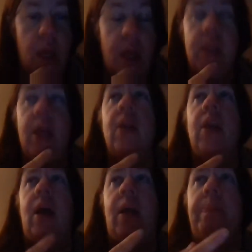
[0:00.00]
I think a
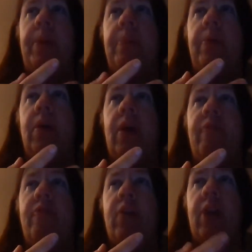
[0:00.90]
lot of people again
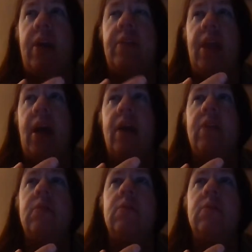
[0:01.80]
forget that